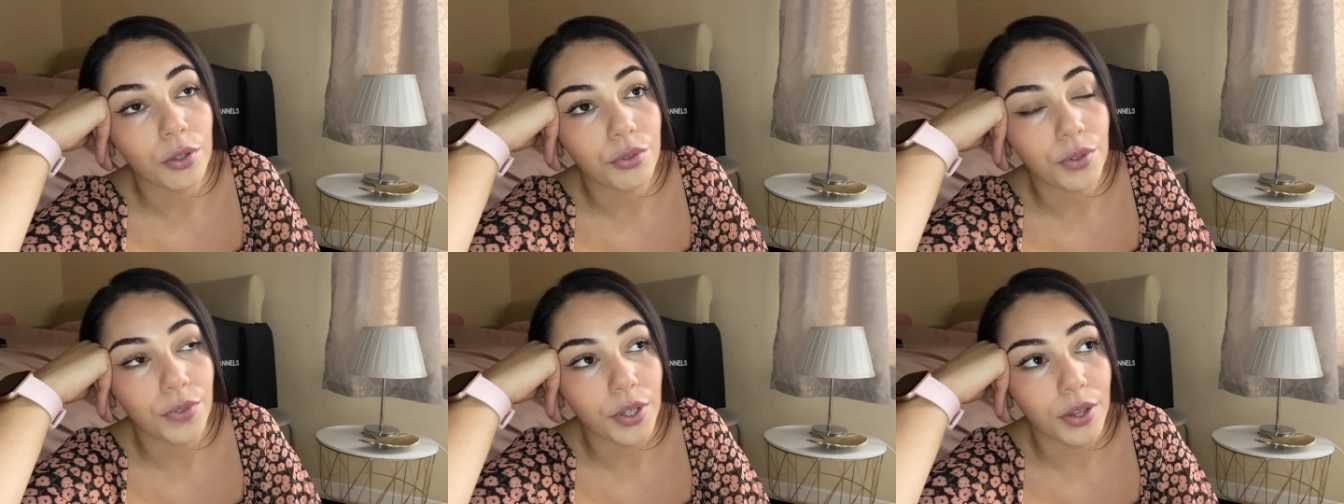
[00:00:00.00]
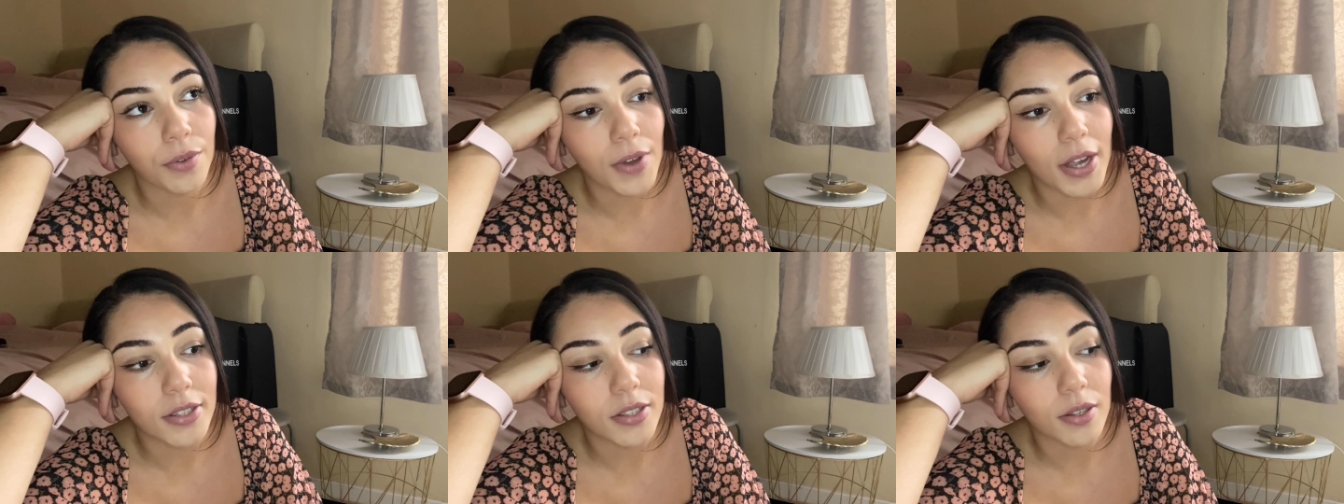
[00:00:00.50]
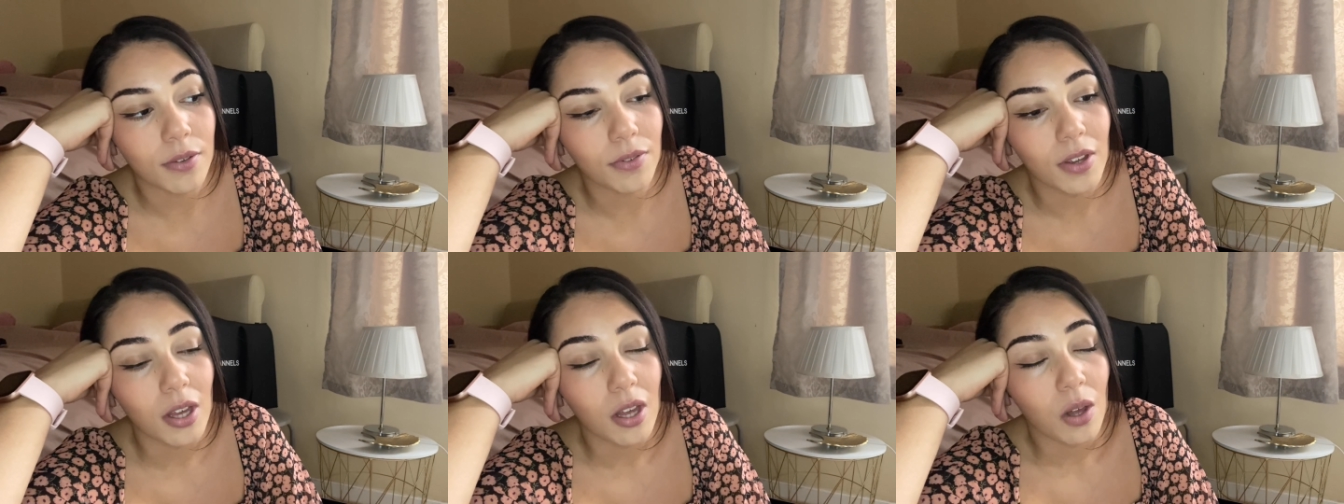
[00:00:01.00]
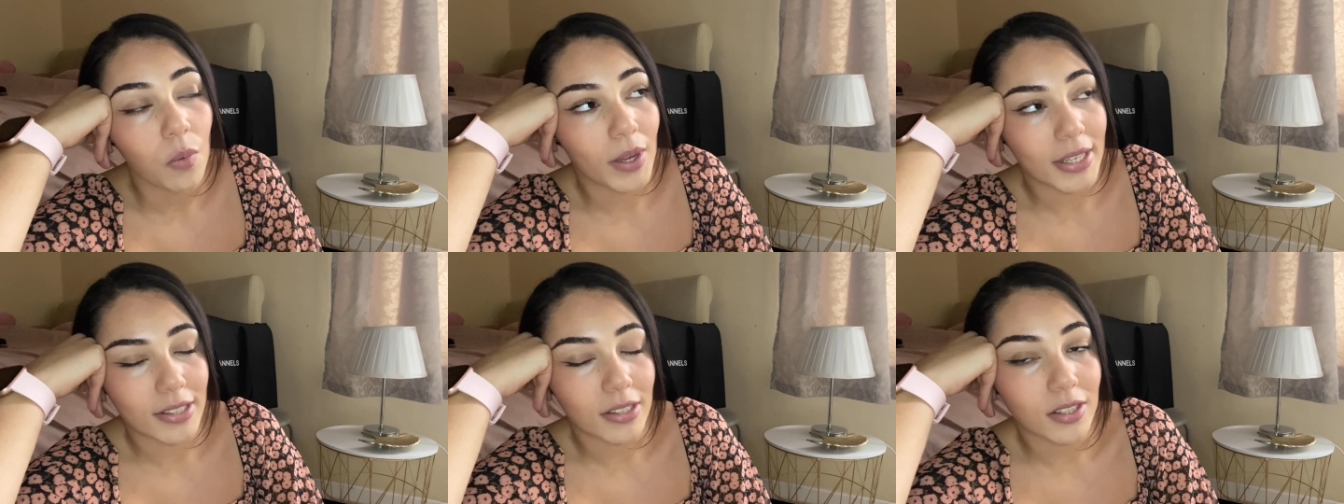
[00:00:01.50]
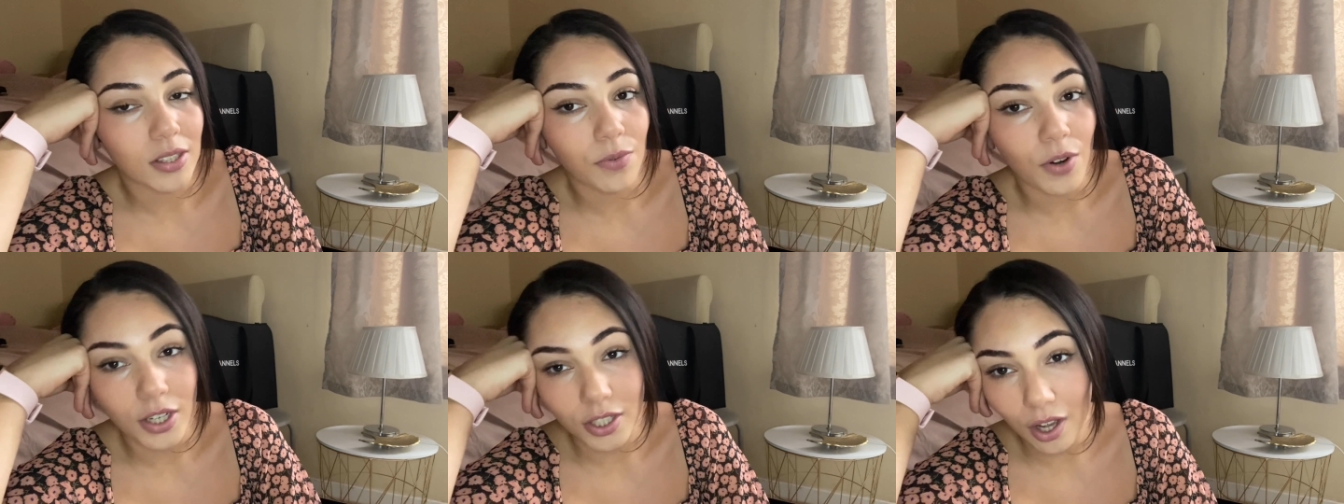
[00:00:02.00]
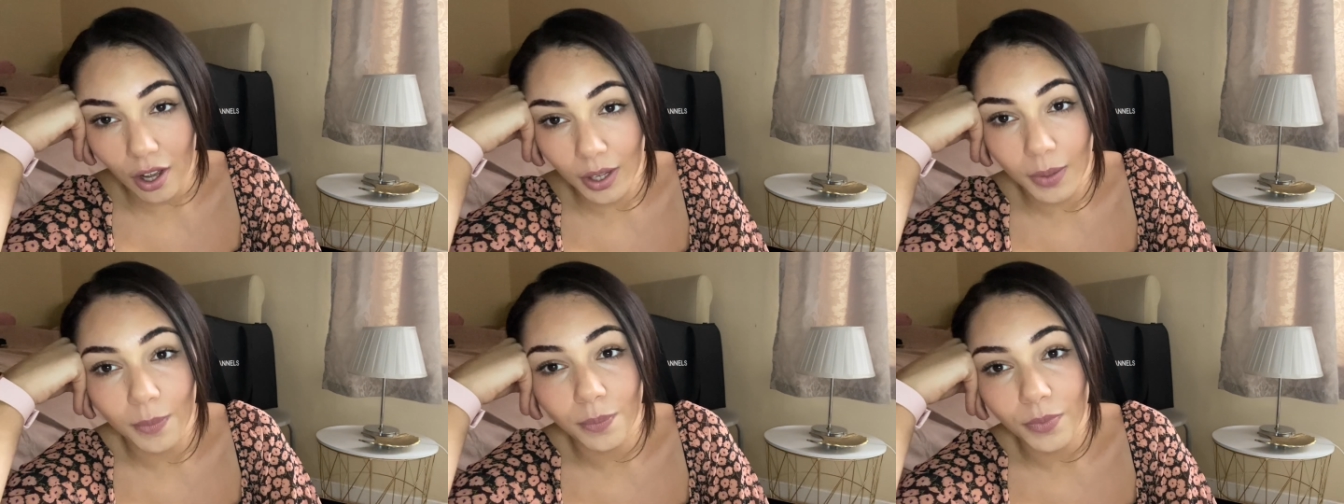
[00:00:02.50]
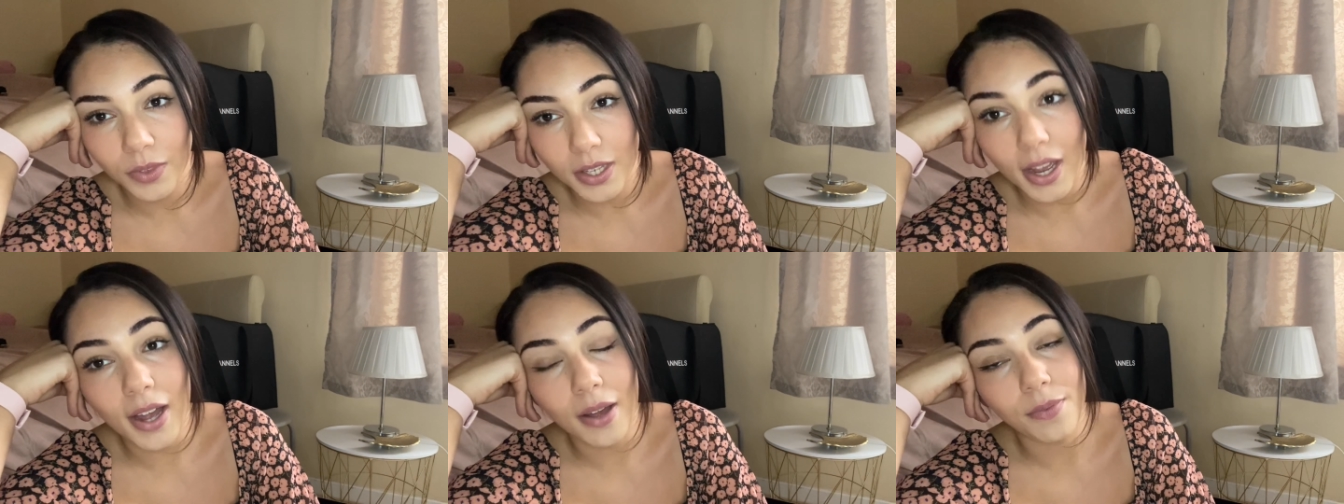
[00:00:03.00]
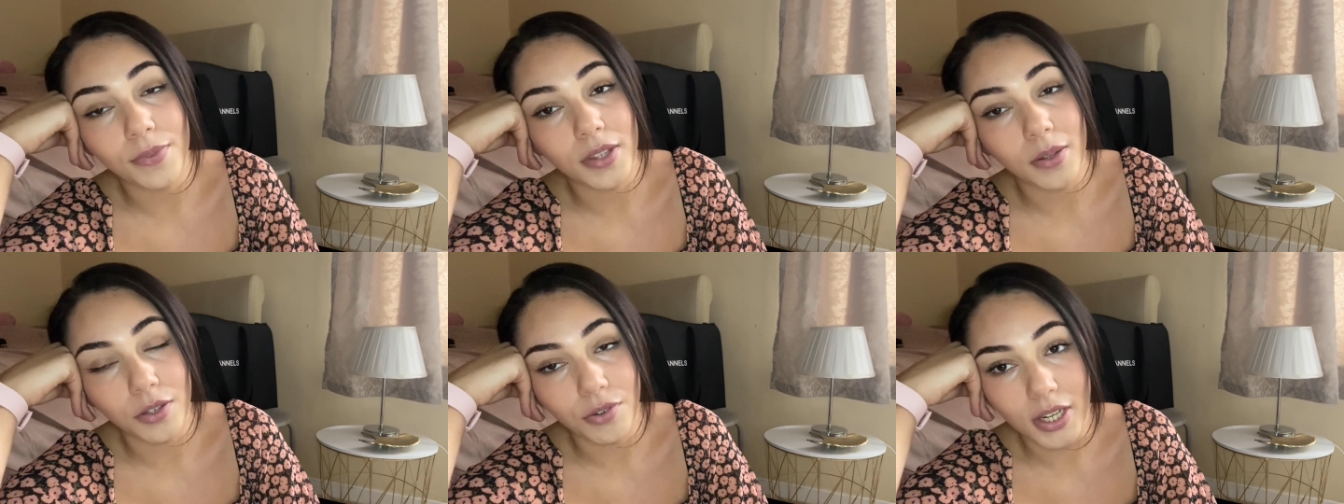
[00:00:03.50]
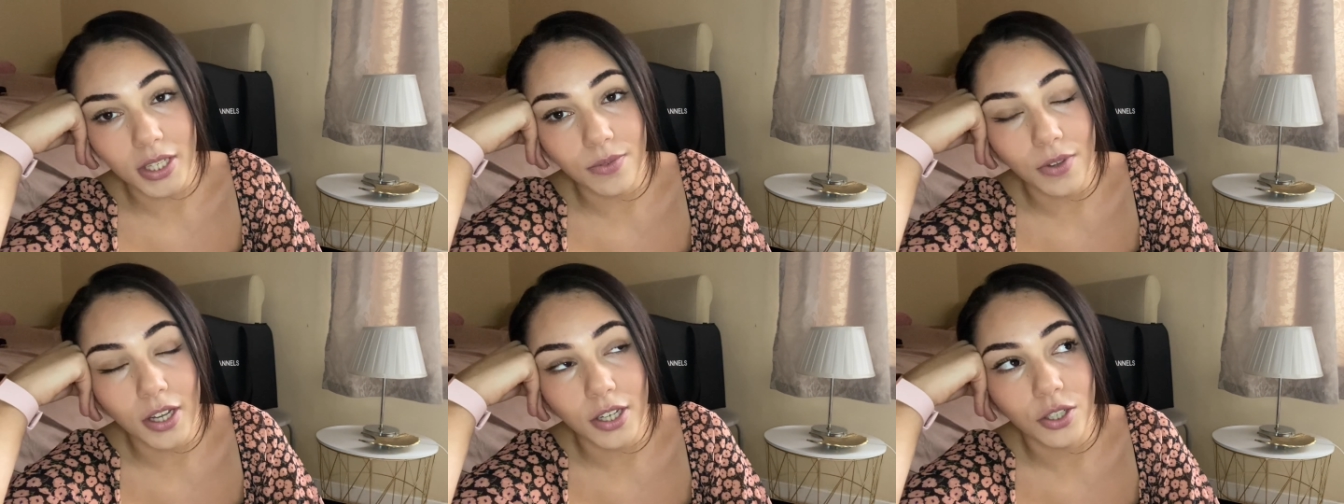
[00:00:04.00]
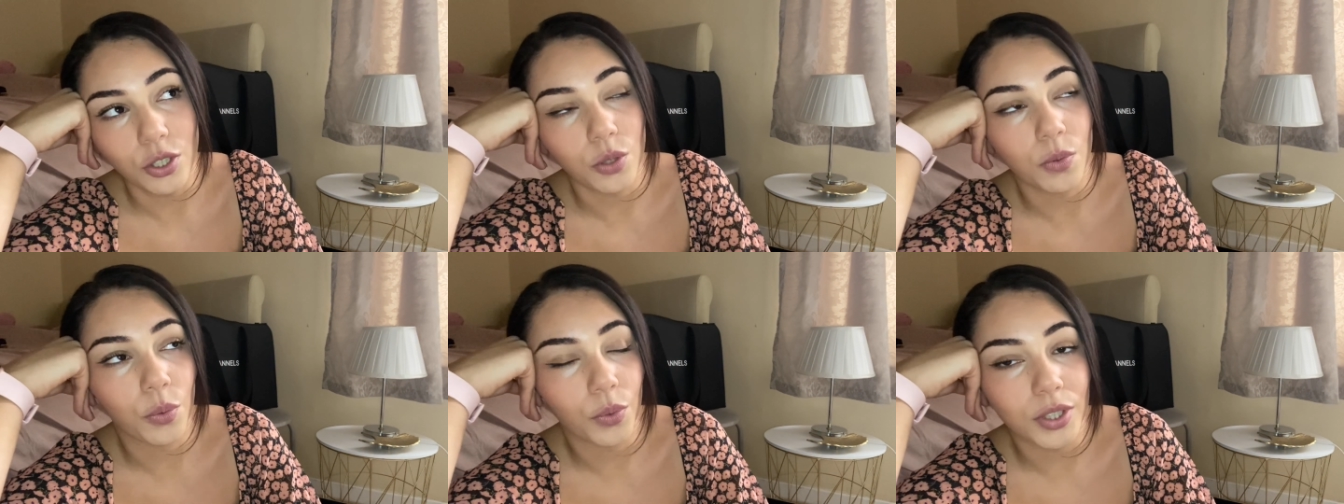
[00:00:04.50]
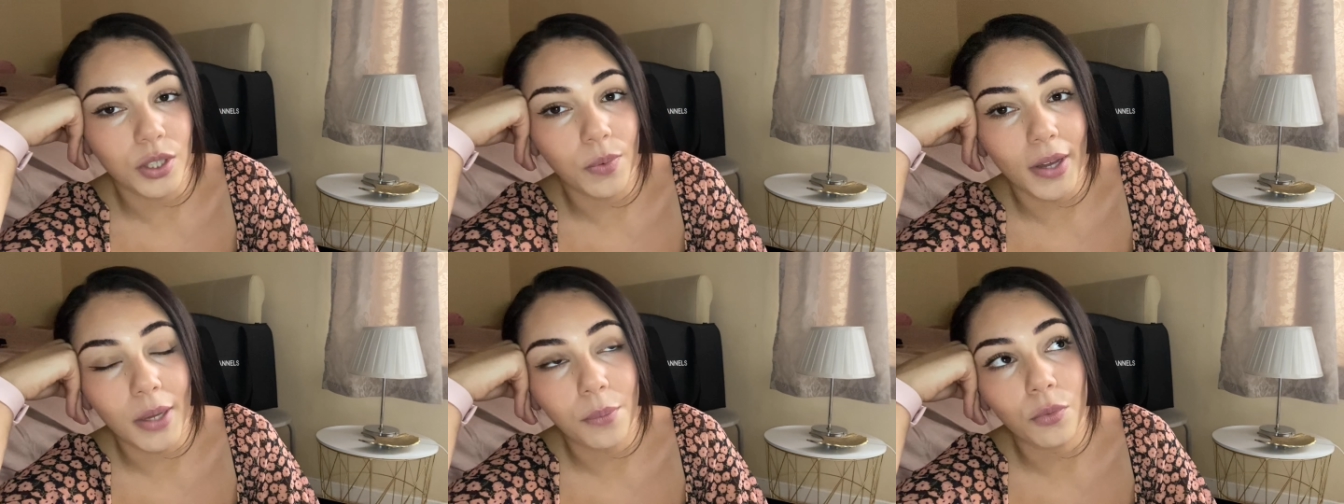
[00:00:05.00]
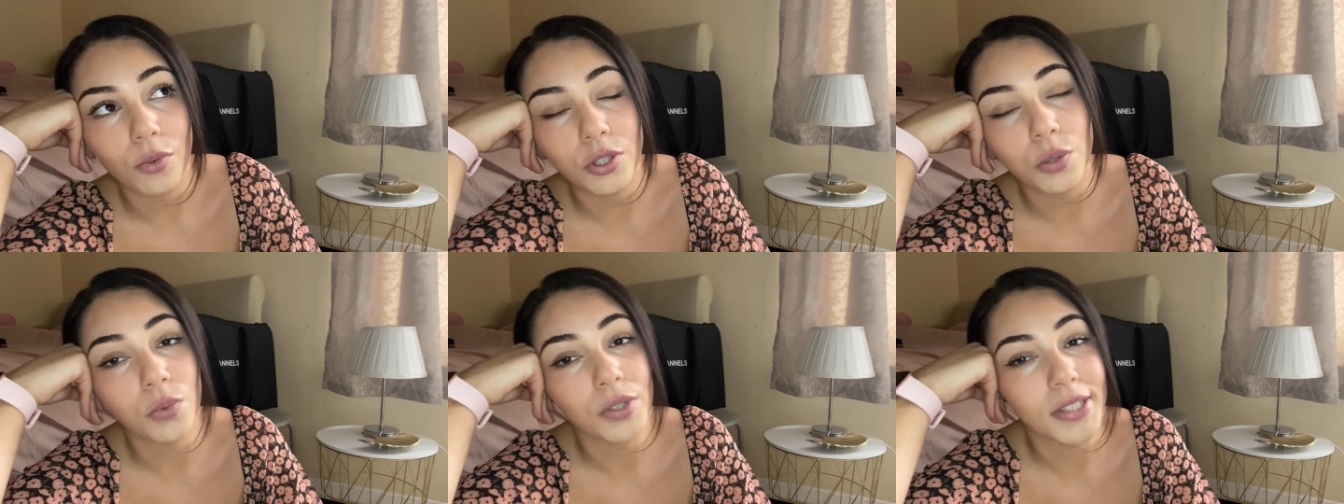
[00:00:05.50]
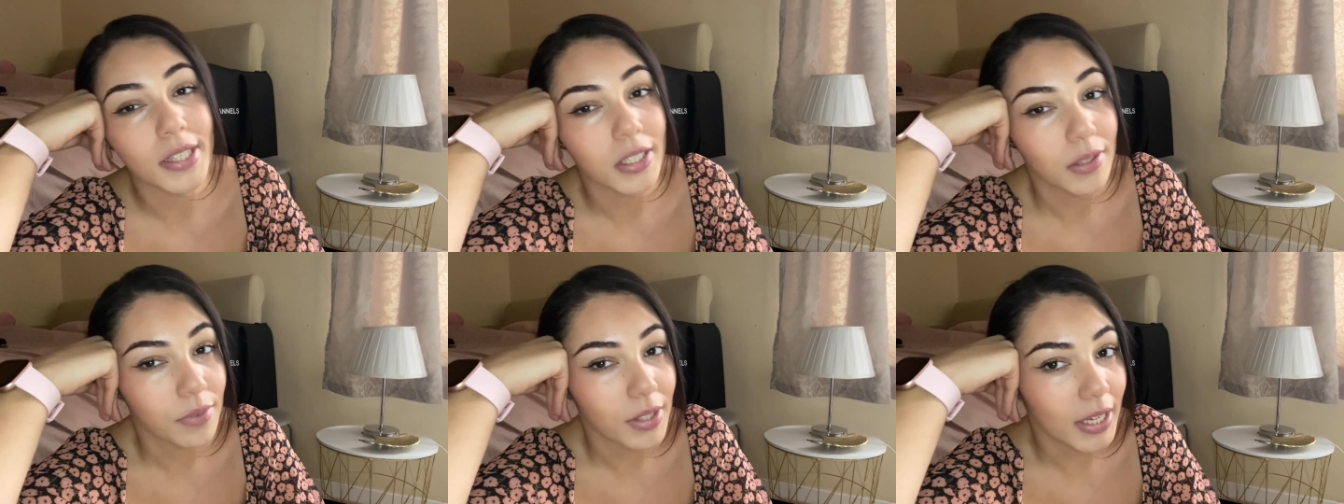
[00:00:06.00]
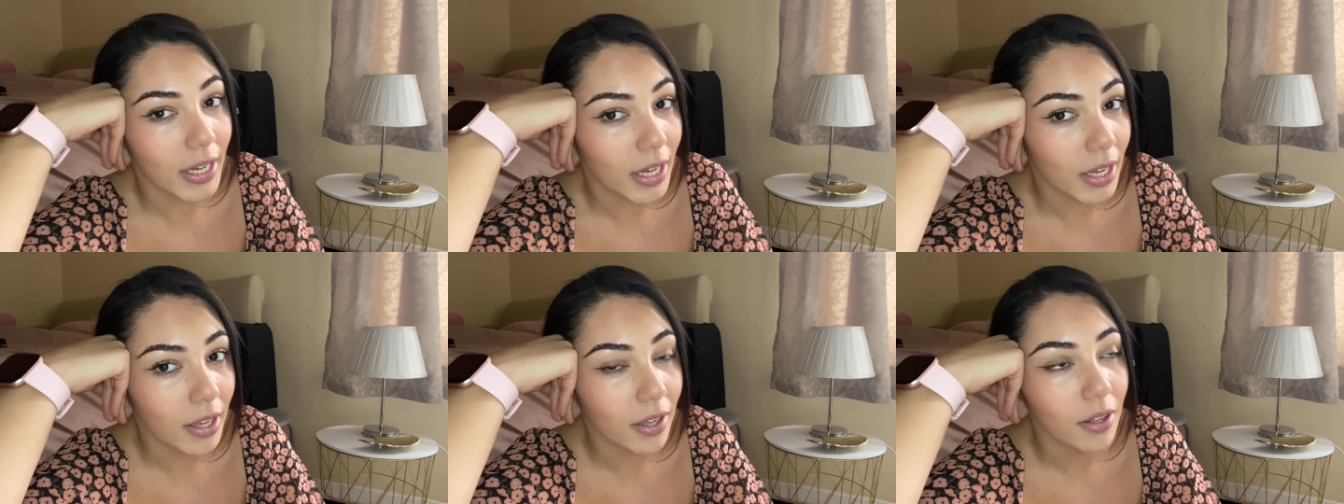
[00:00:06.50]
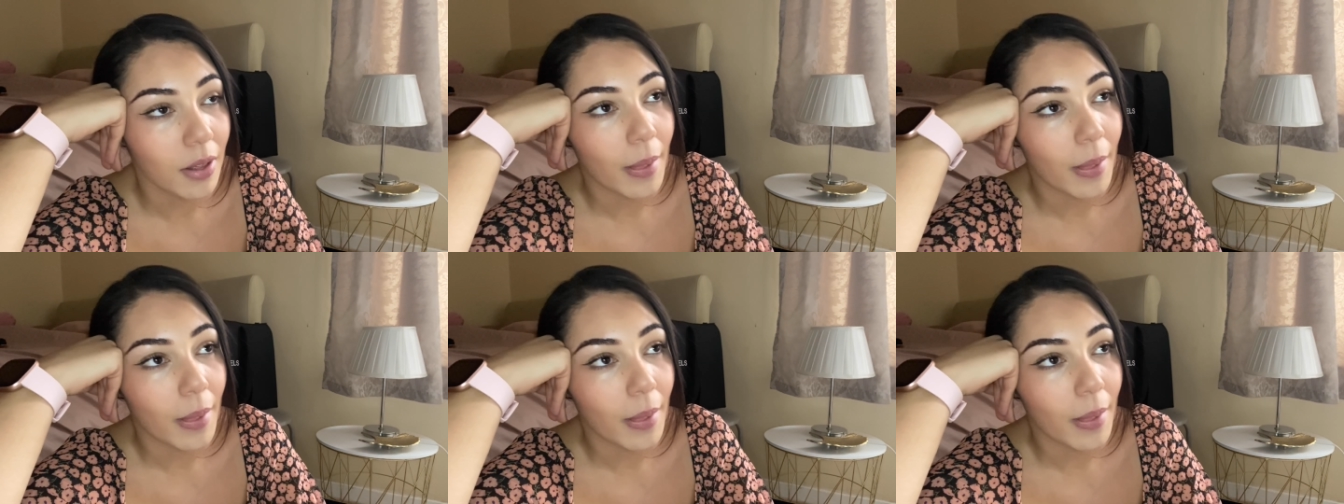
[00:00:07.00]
review the fact of, well, is this the right time to have the transfer? Do we want to wait more towards the end of the year?